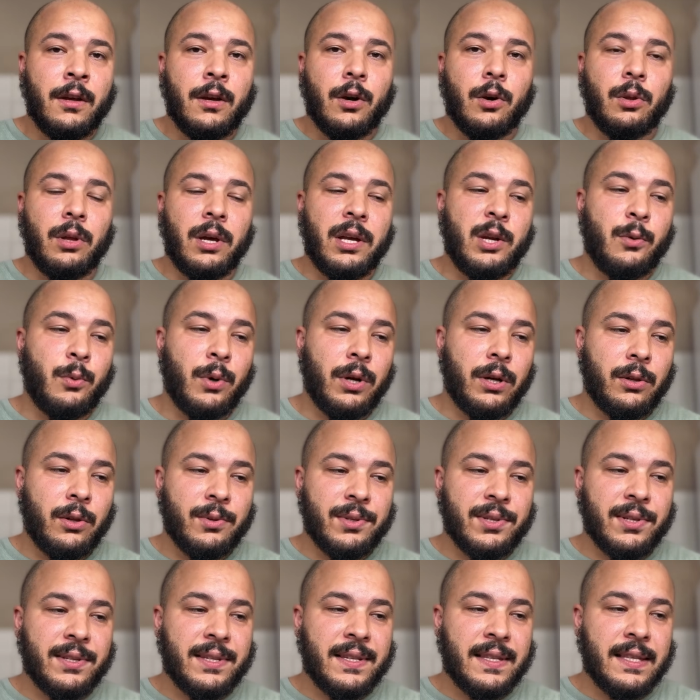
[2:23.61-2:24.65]
Rhulani went
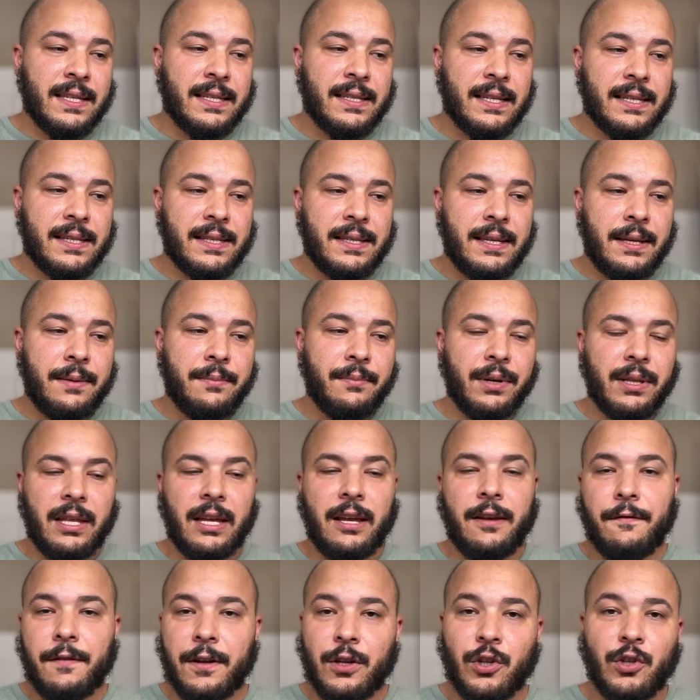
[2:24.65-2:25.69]
closer to the 60, but
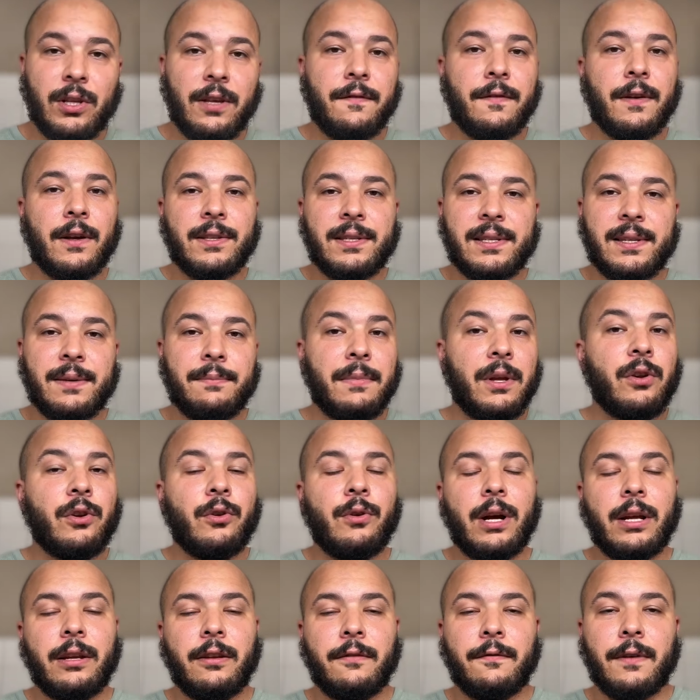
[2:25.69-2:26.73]
they eventually found some middle
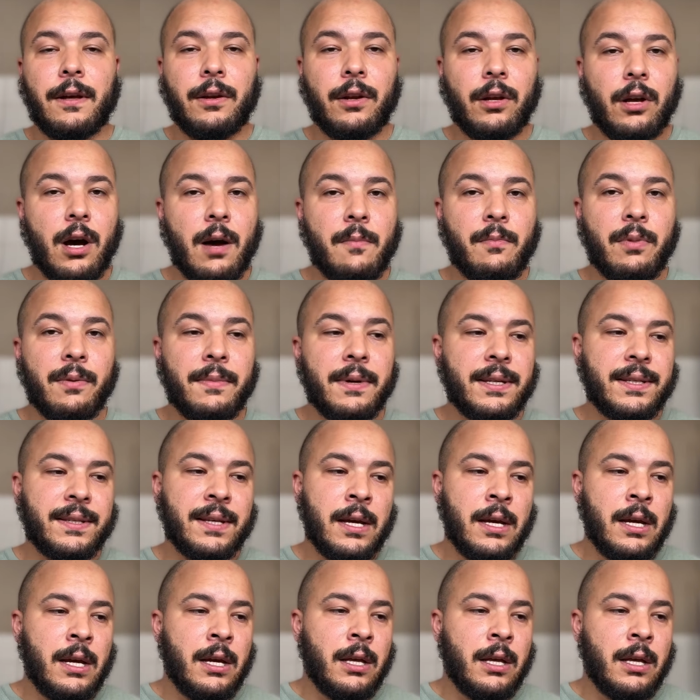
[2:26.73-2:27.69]
ground and found a compromise.